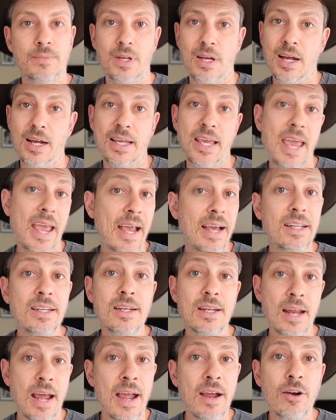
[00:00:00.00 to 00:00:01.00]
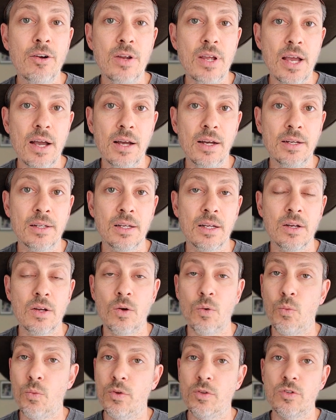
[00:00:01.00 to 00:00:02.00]
a canyon area
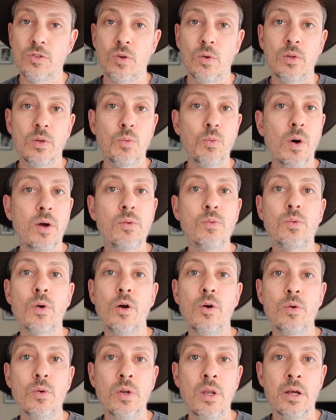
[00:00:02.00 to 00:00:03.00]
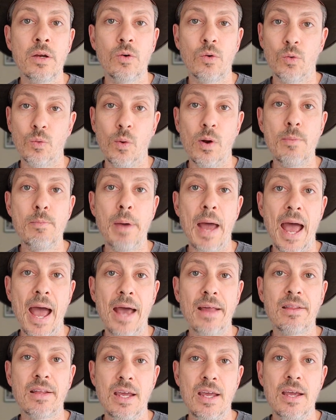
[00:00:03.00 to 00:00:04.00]
where there's only one road or one
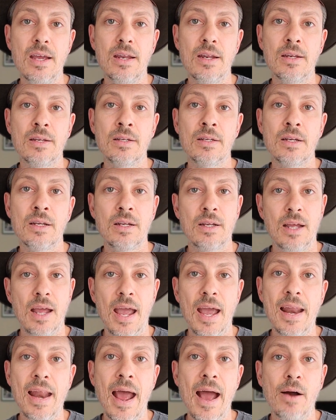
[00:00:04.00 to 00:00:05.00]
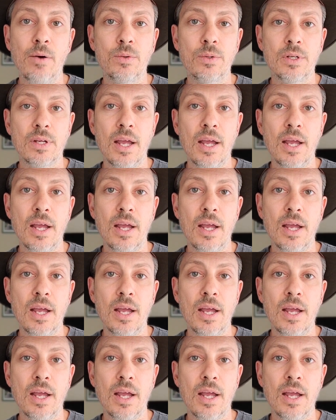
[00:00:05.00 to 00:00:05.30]
path in and out,